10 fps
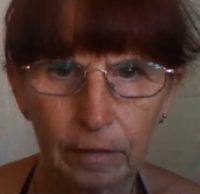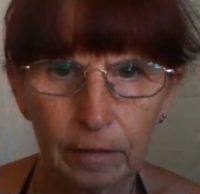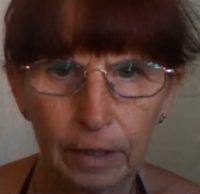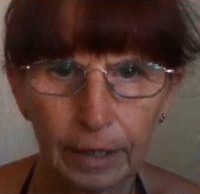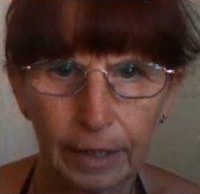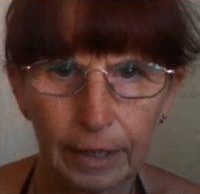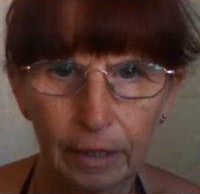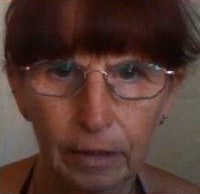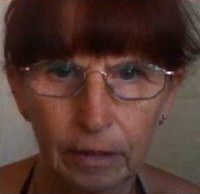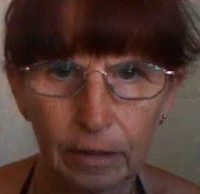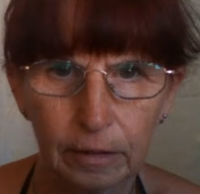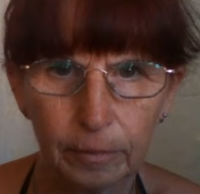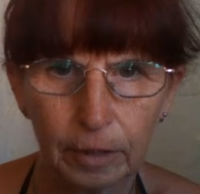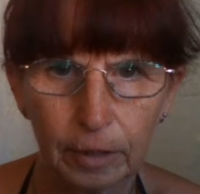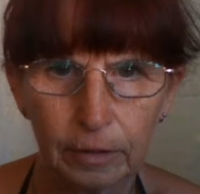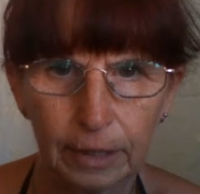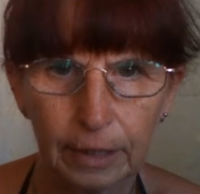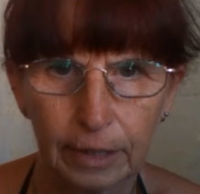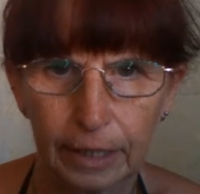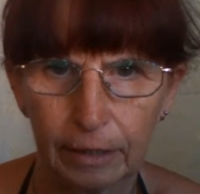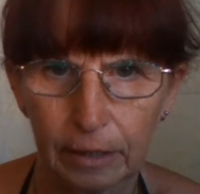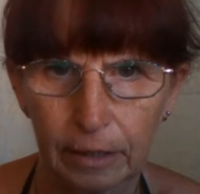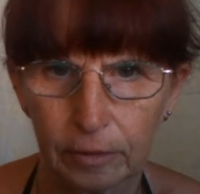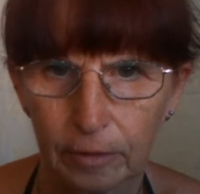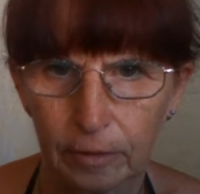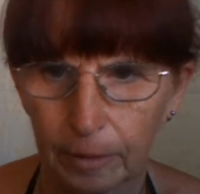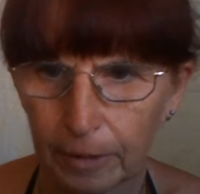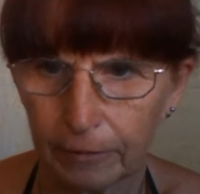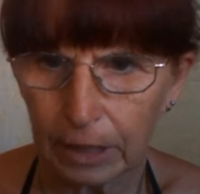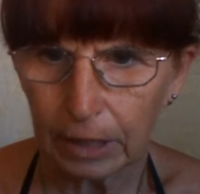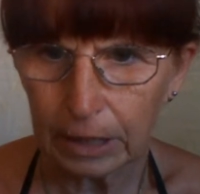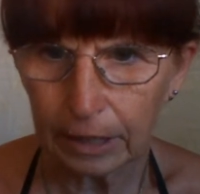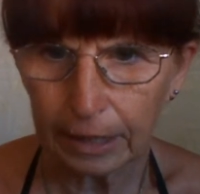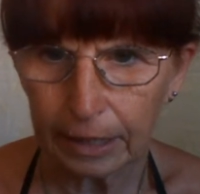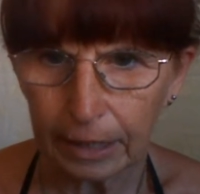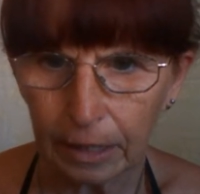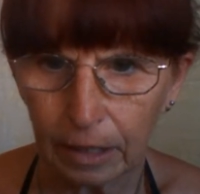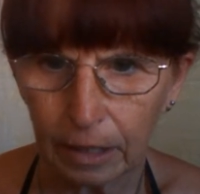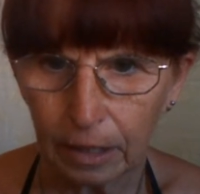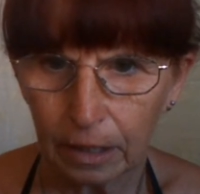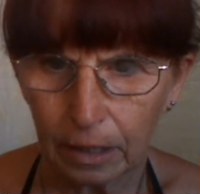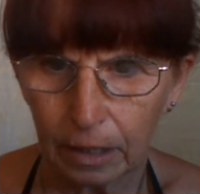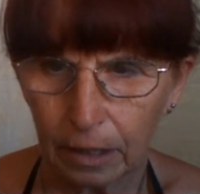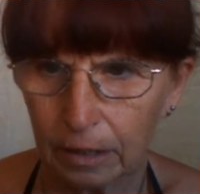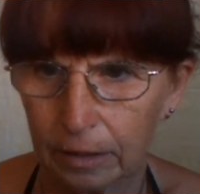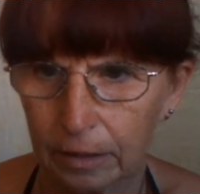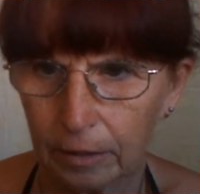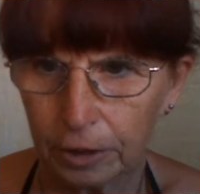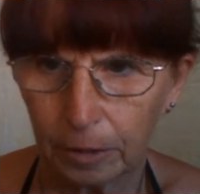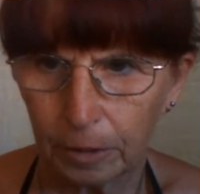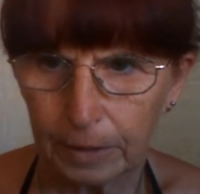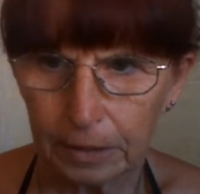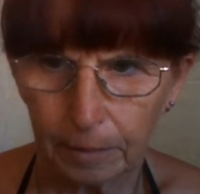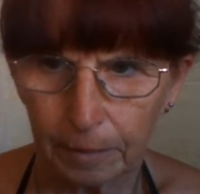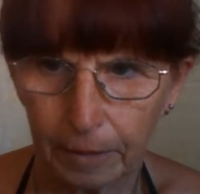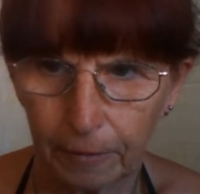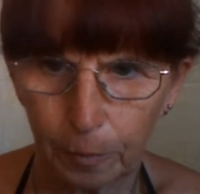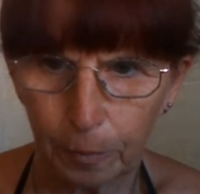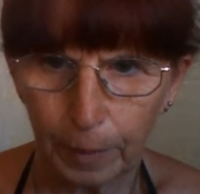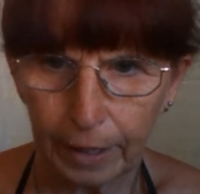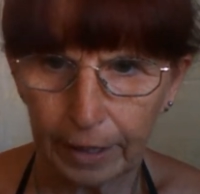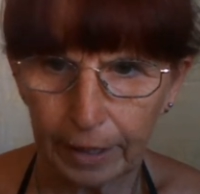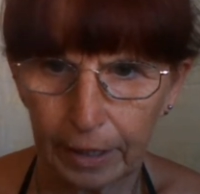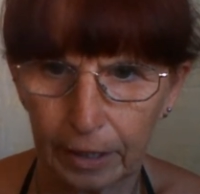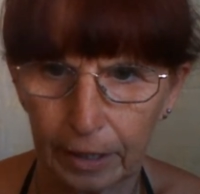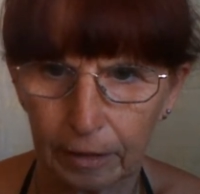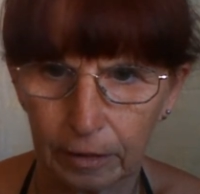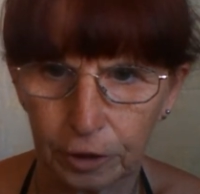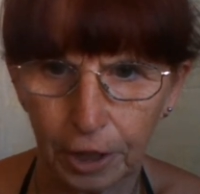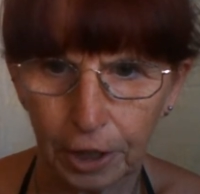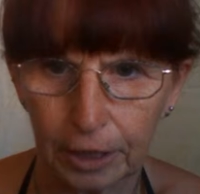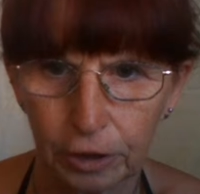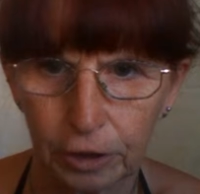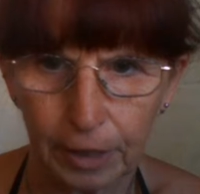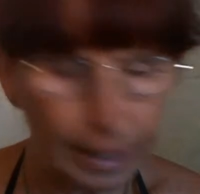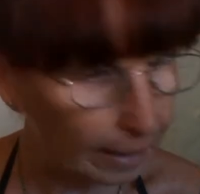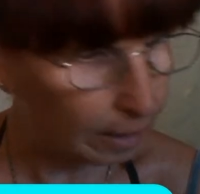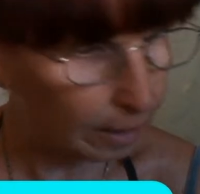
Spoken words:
Okay, we've got ducky, that's all right with the ducky. So I assume that's something if you pay, you can change that.